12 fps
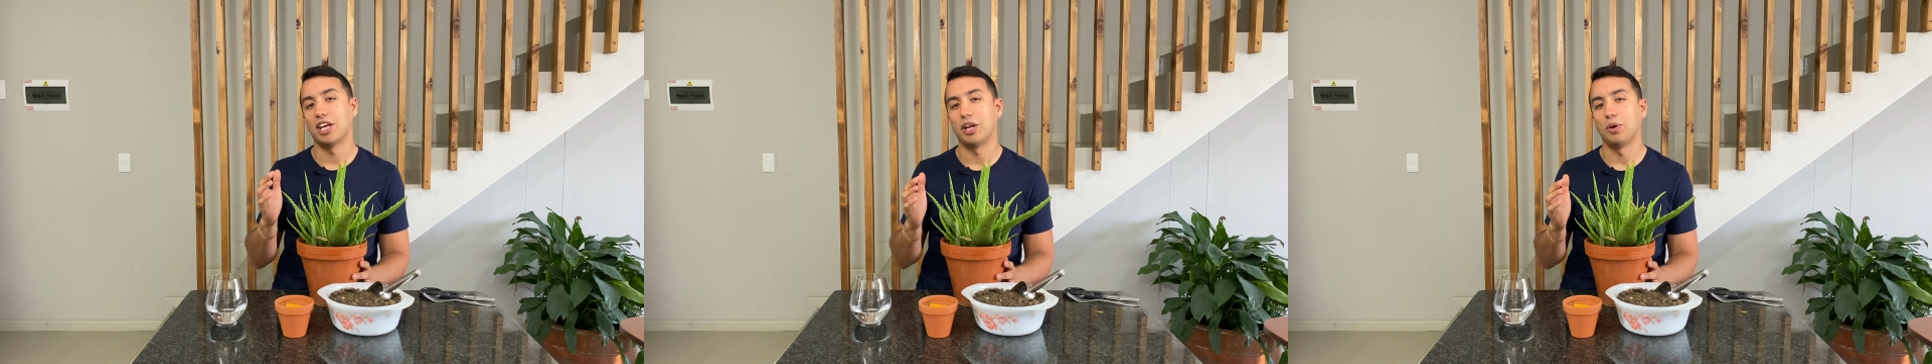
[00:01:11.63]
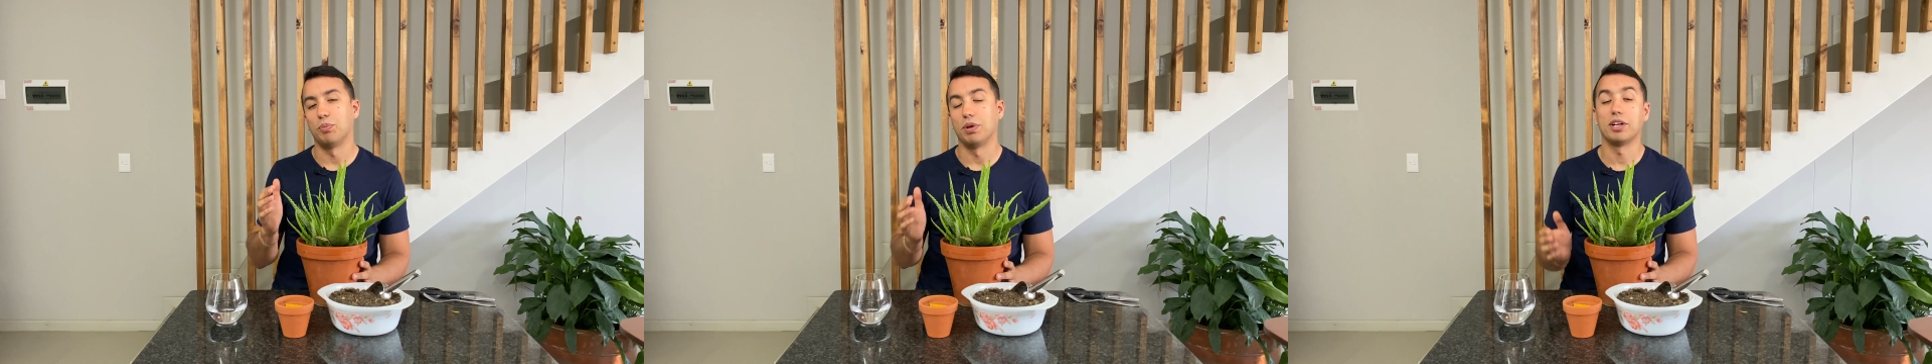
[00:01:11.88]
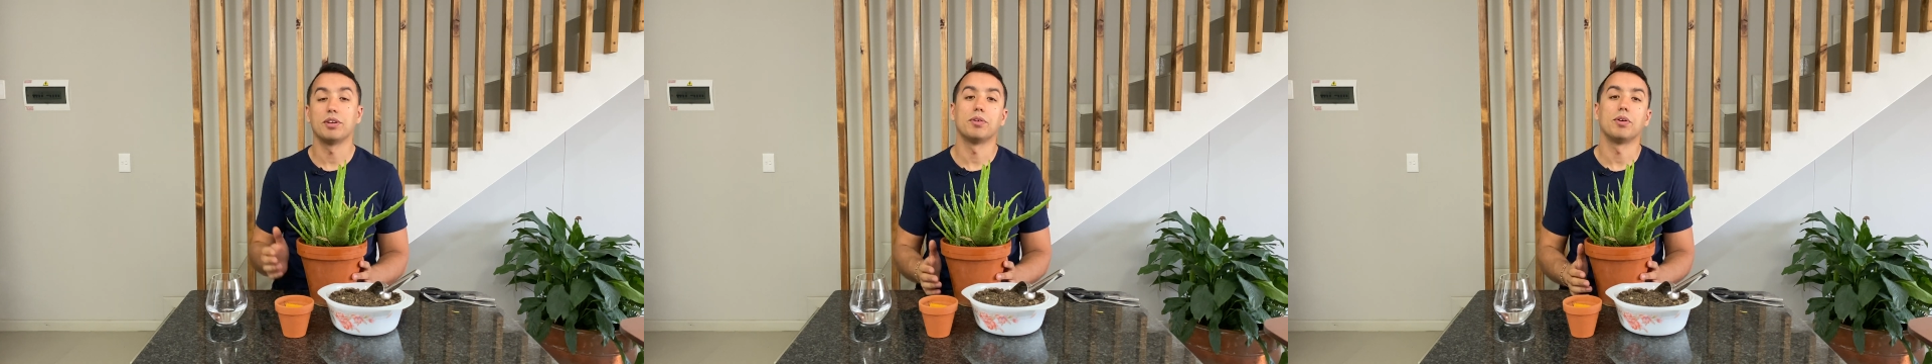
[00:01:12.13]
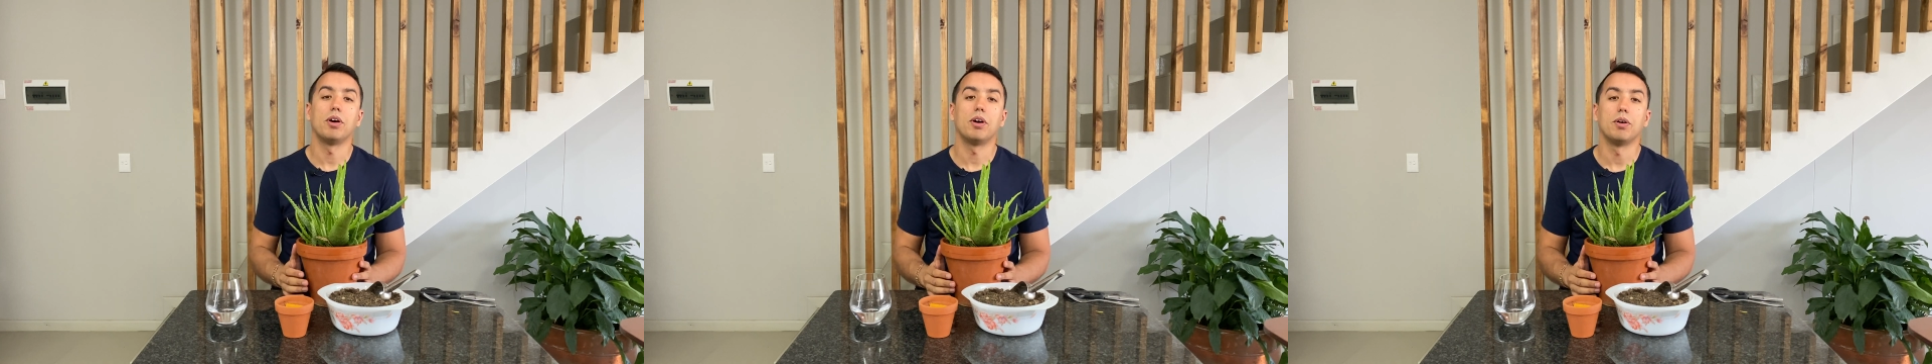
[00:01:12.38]
red
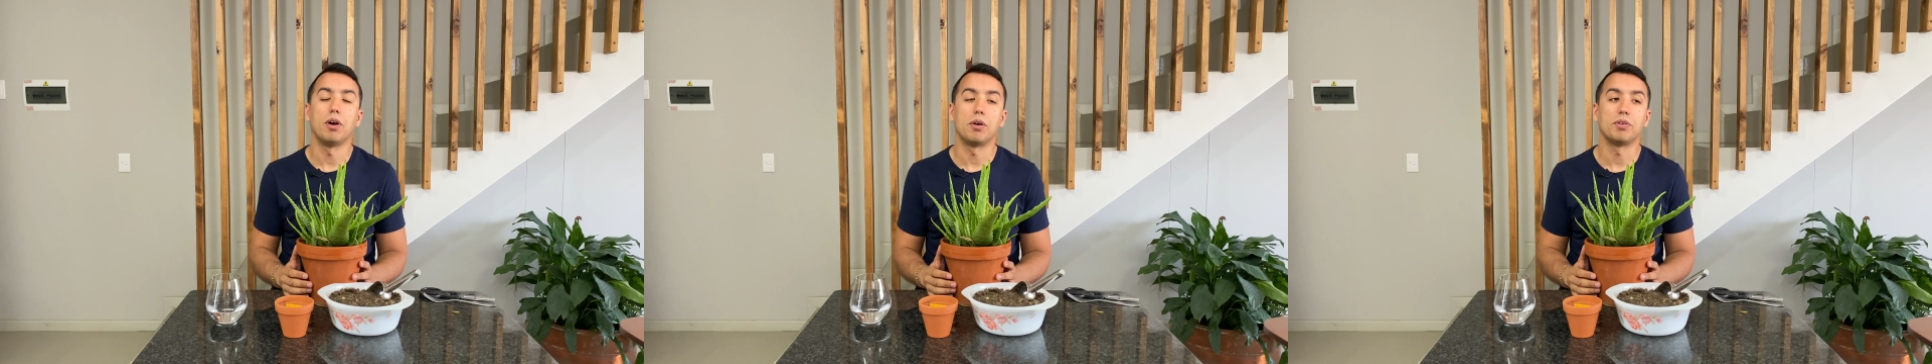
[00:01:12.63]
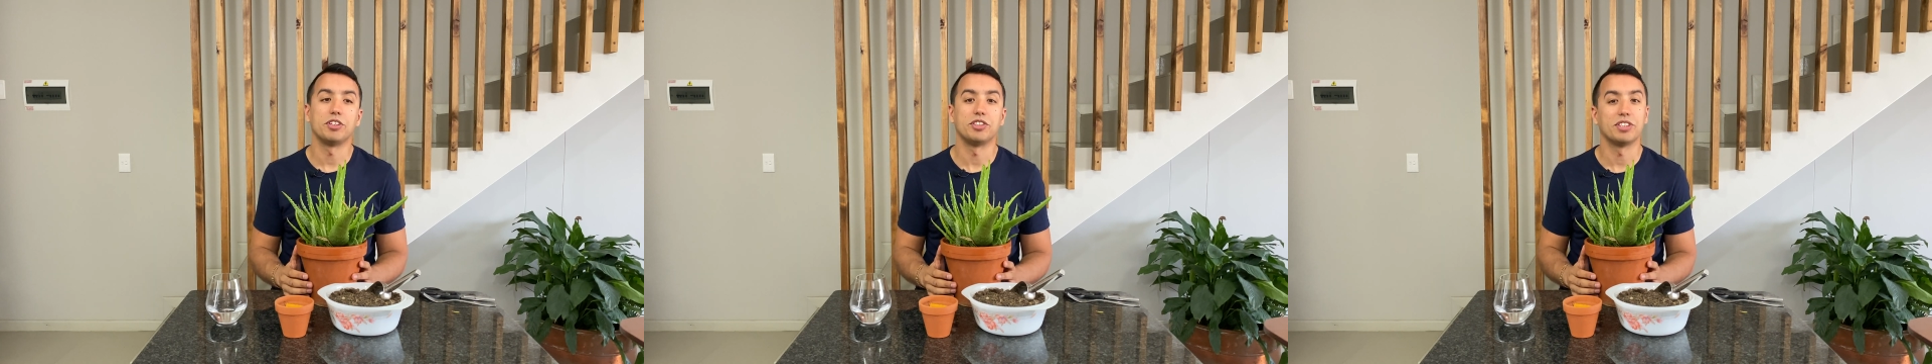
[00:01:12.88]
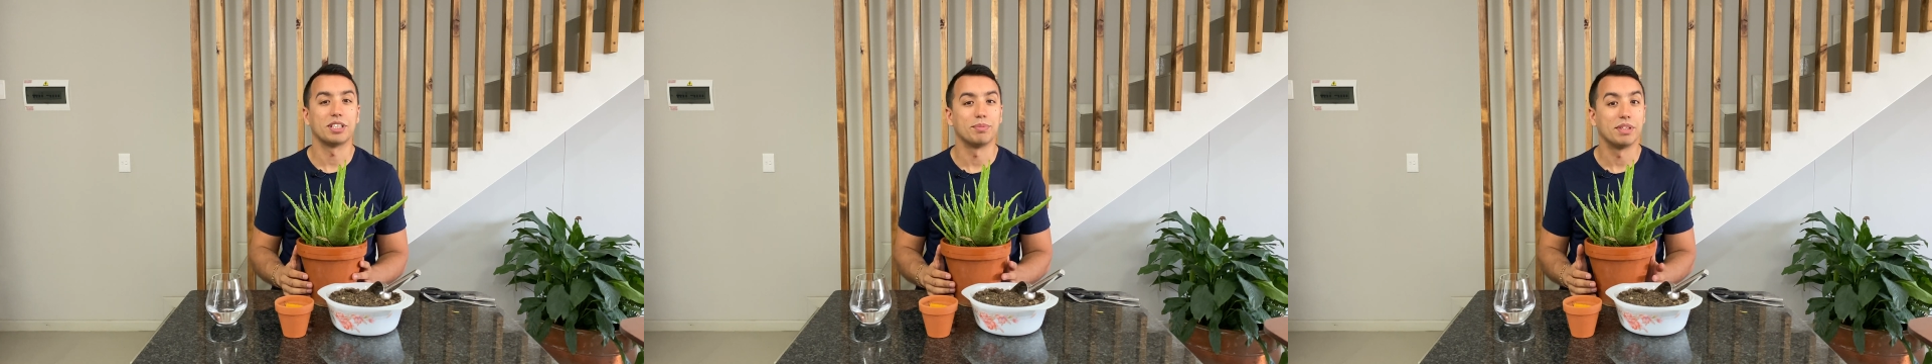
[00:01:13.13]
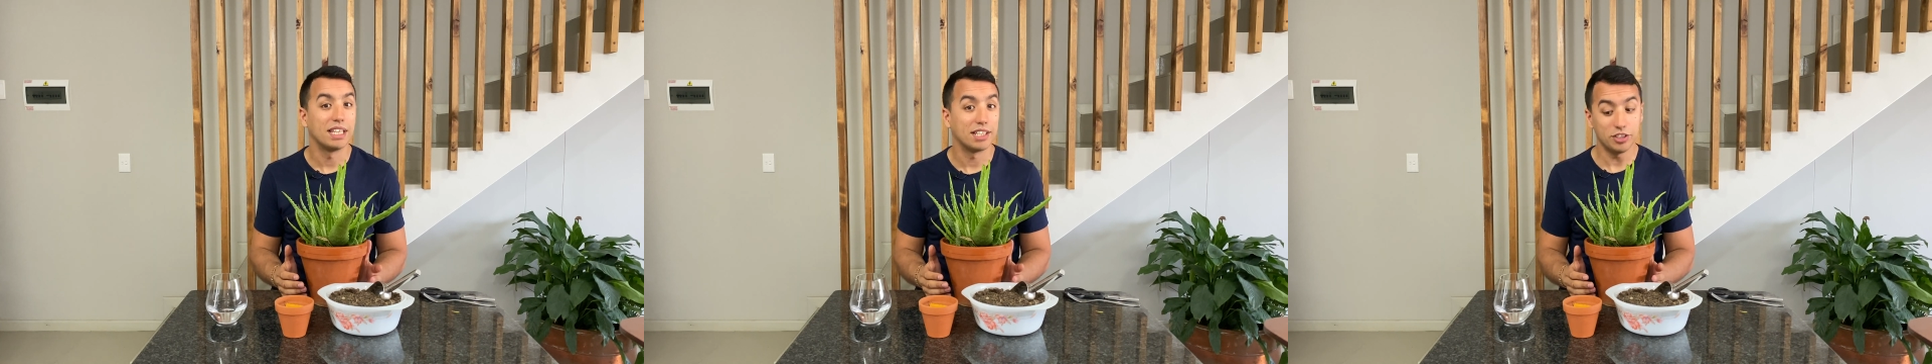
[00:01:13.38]
or orange
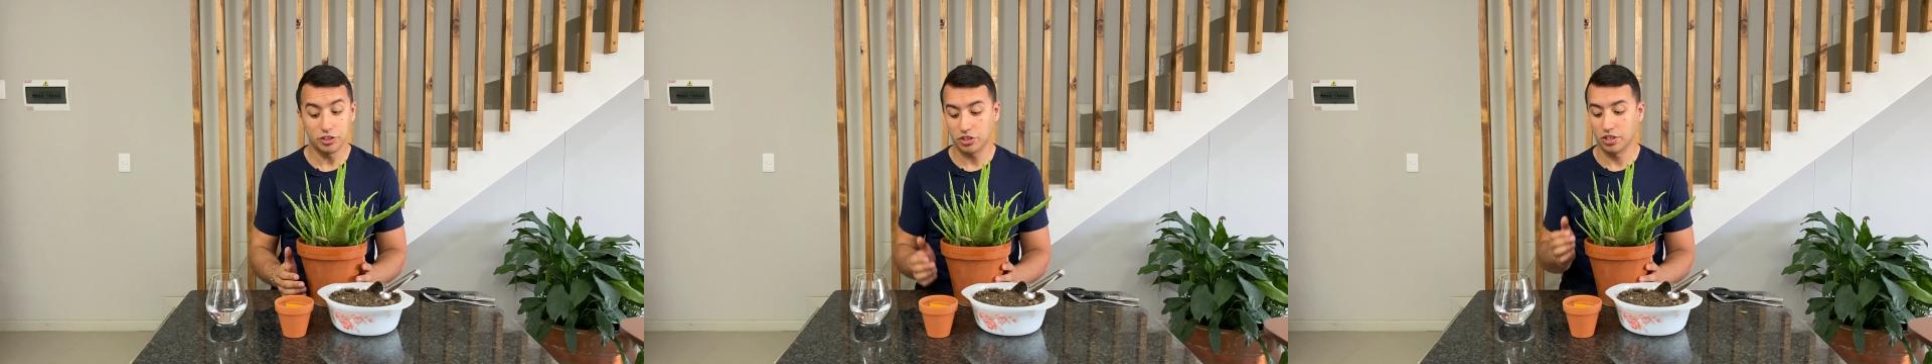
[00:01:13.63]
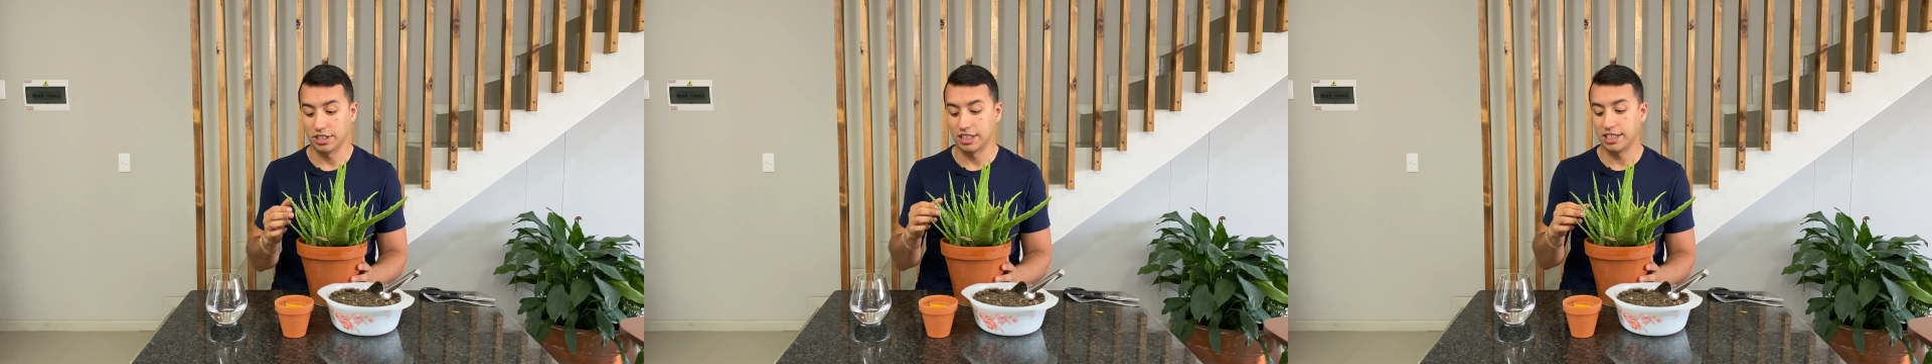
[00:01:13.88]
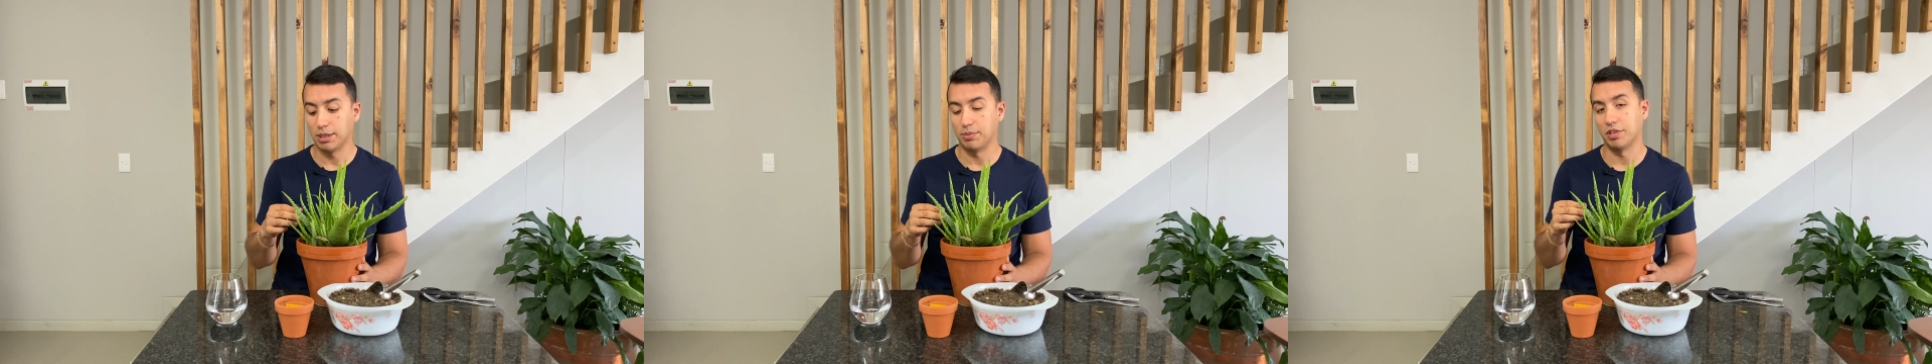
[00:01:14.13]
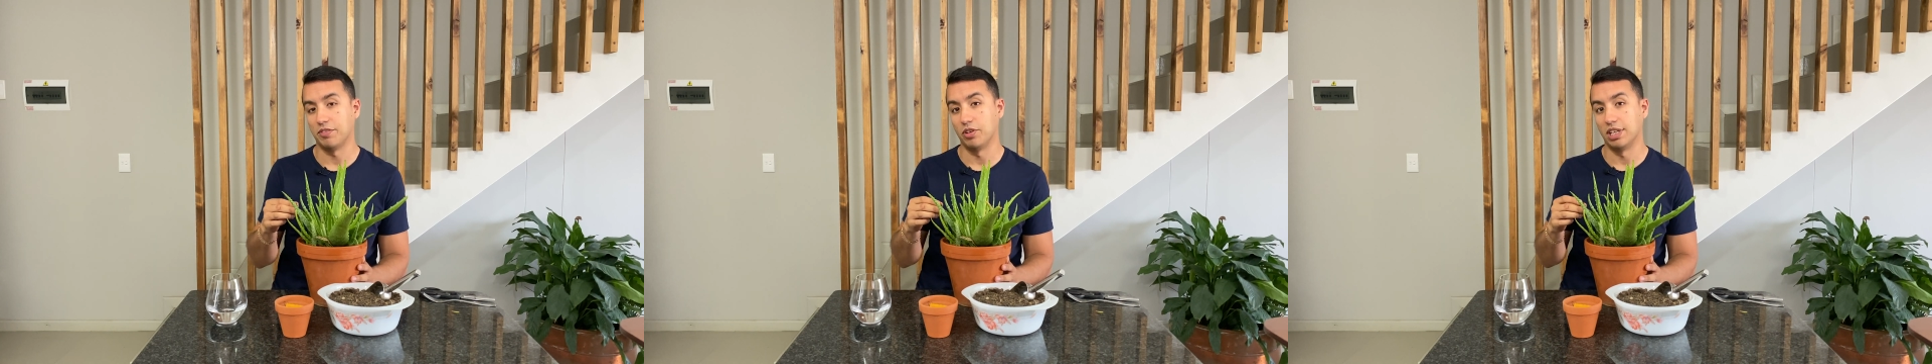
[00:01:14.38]
tinge on the
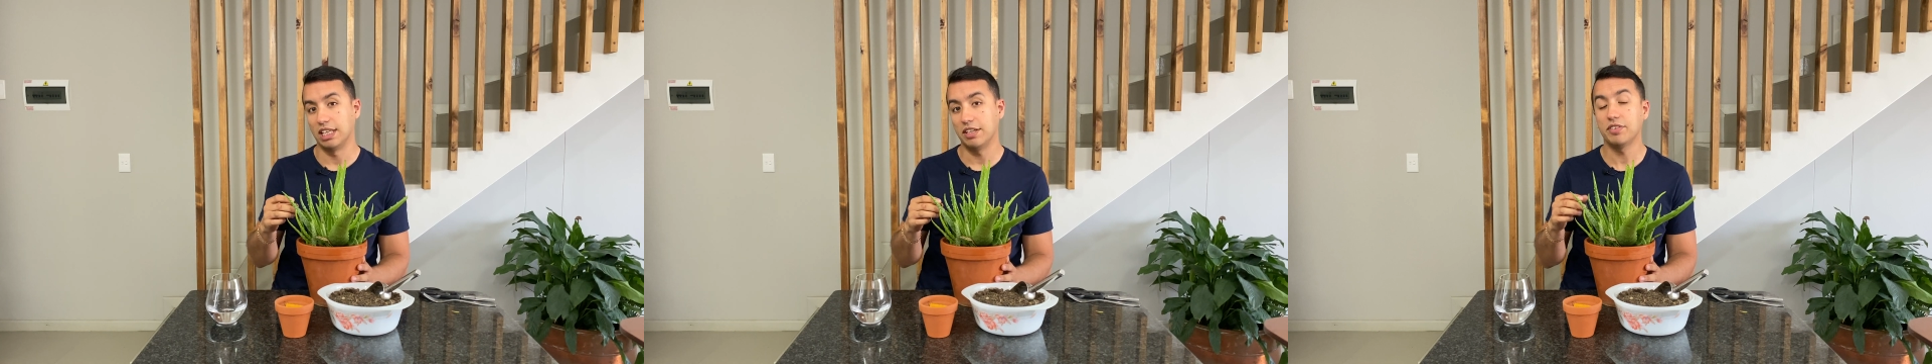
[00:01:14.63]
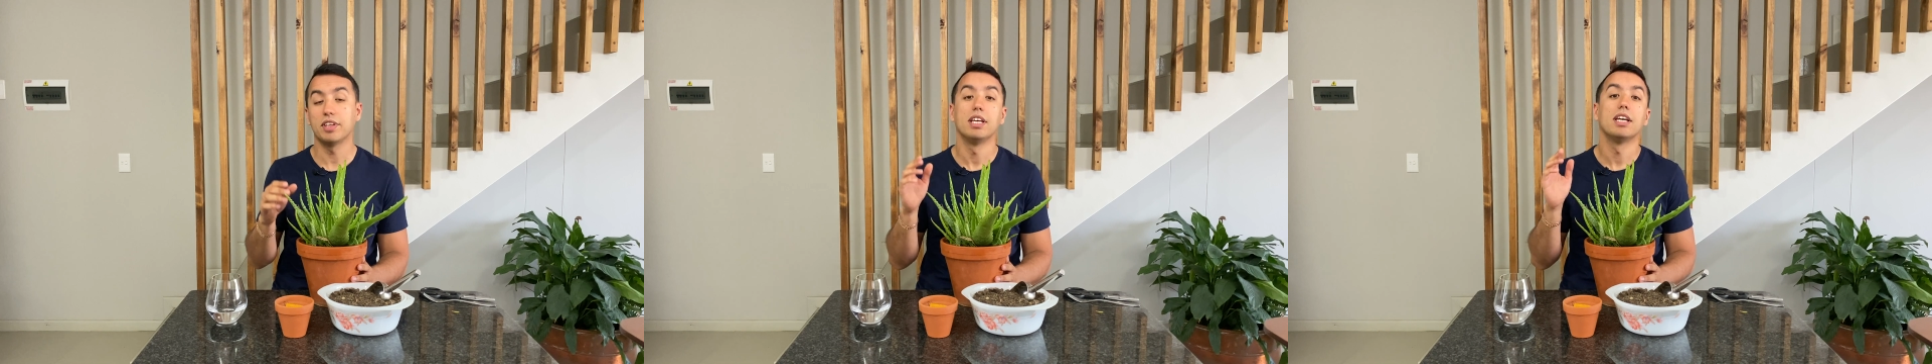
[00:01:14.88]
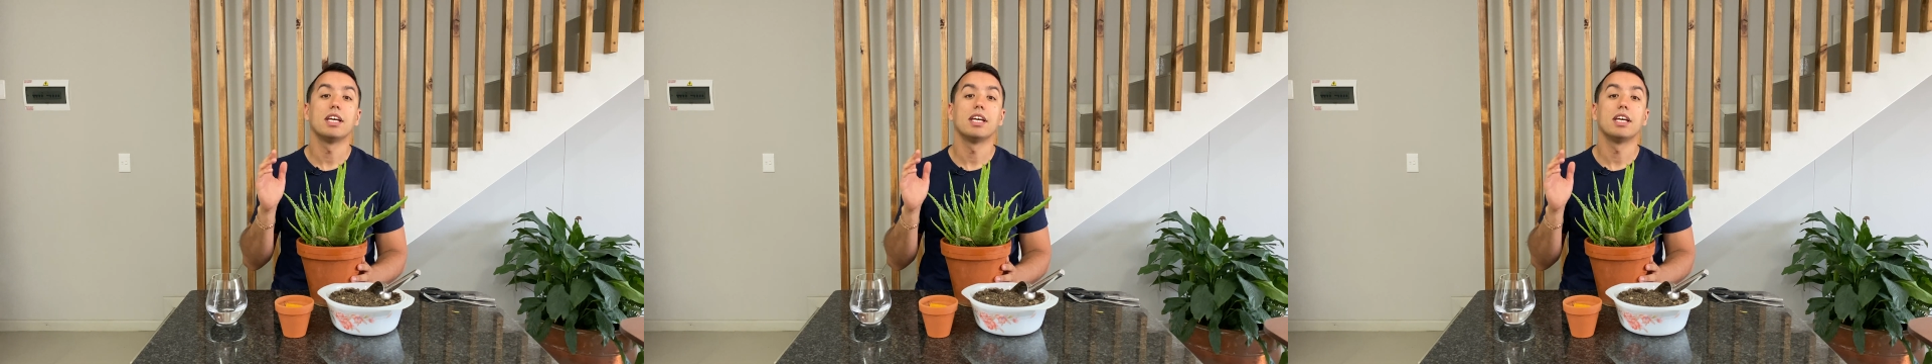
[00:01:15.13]
tips of your leaves.